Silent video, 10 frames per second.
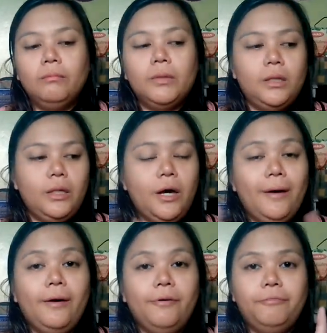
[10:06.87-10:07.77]
but they
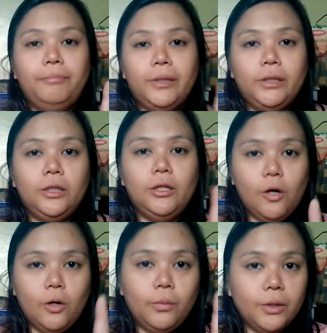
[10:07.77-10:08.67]
have pretty
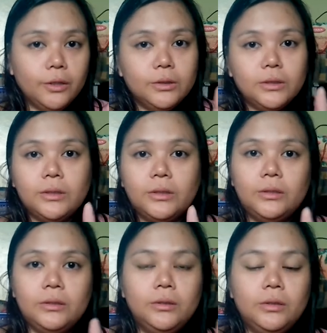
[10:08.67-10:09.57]
long
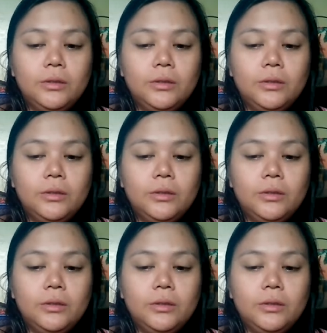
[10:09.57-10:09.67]
ones.